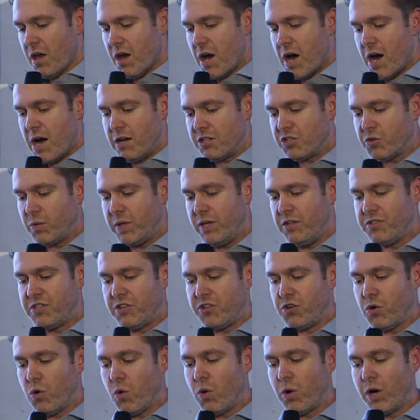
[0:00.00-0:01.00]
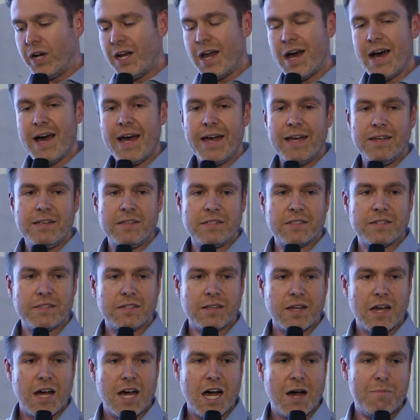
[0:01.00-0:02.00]
So we used it to
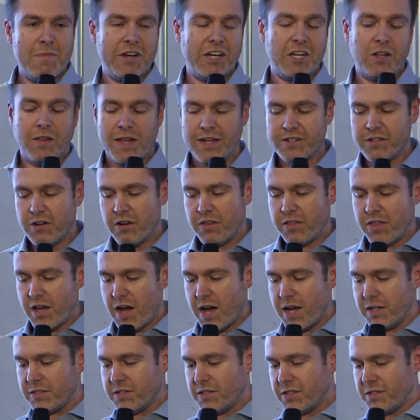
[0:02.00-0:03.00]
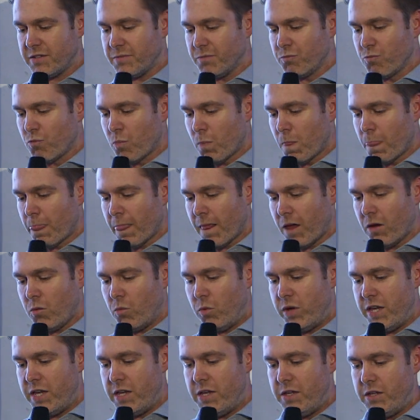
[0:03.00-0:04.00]
organize and collect our thoughts.
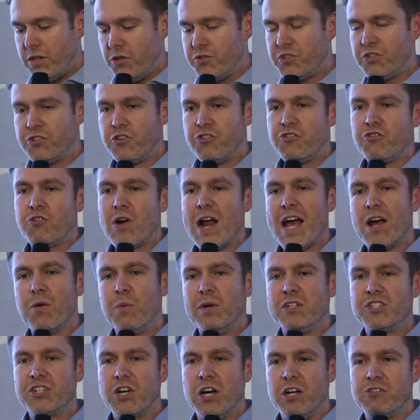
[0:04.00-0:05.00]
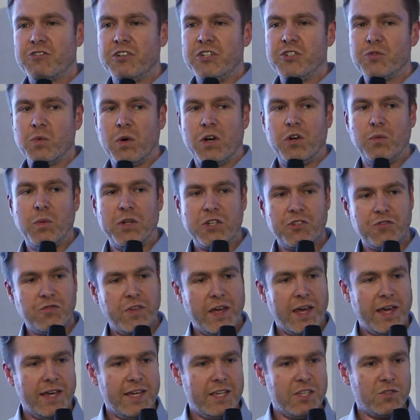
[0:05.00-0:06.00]
We used it to track which countries were in which
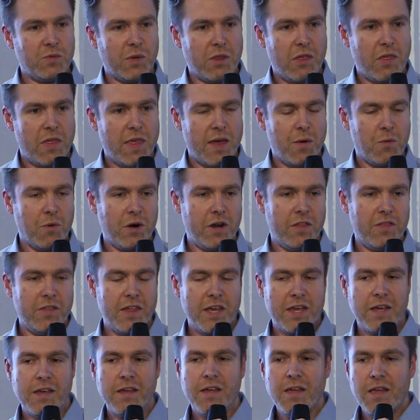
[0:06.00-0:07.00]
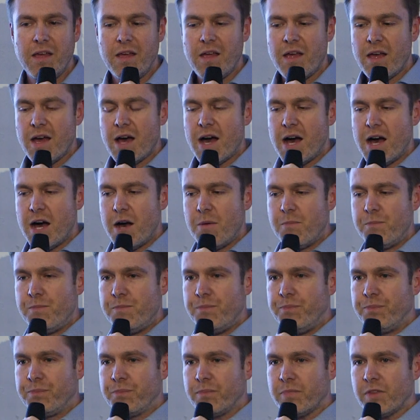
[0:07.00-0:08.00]
phase, whether they were in the
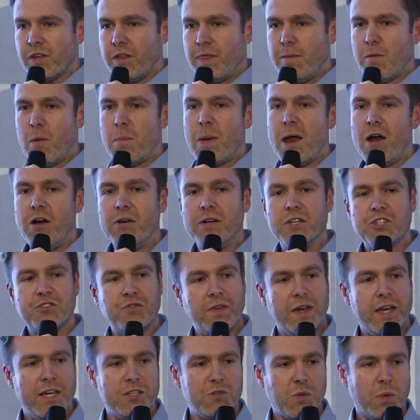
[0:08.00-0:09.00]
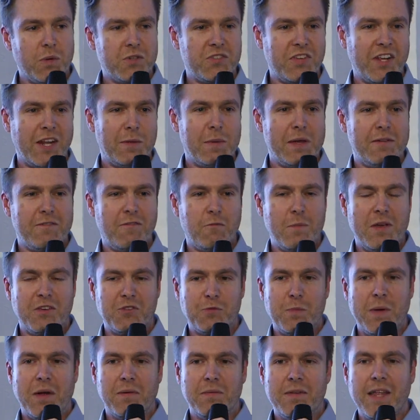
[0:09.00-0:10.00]
preparedness phase, where we were sending them
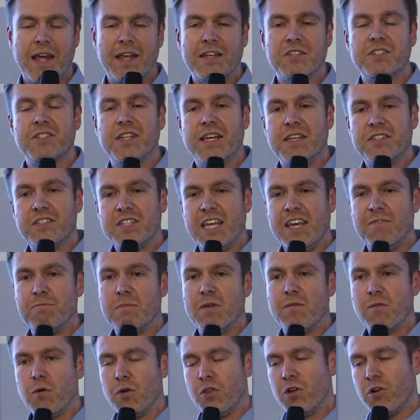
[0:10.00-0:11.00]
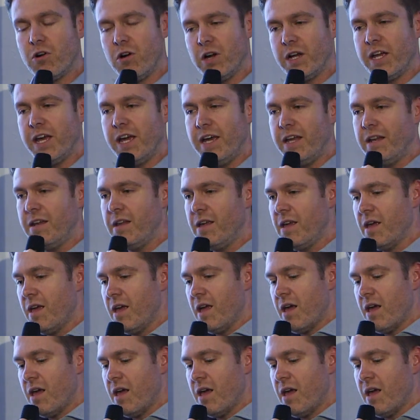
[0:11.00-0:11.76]
information about how to stay safe before the hurricane,